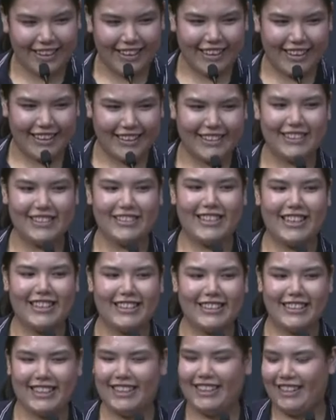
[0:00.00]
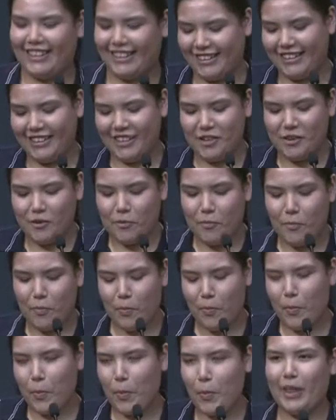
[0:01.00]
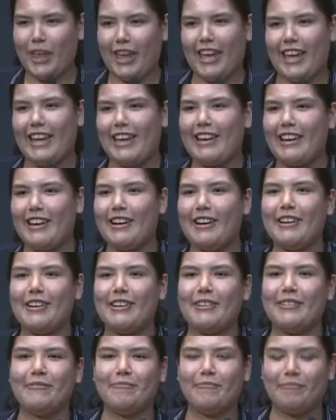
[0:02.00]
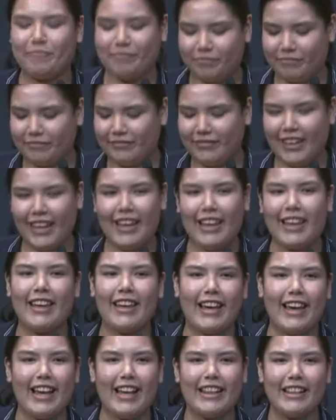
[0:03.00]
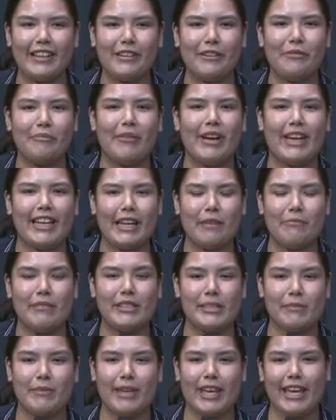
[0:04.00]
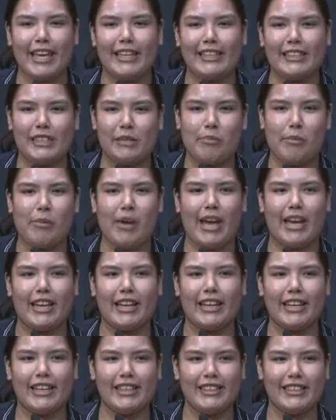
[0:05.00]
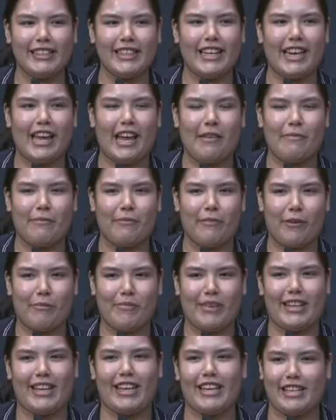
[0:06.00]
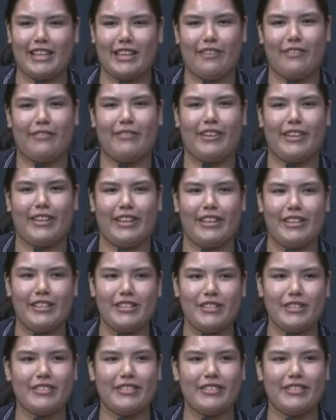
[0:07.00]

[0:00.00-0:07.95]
I'm translating. Okay. Hello, my name is Mckinsey Papanicus, and I'm from an Indian village.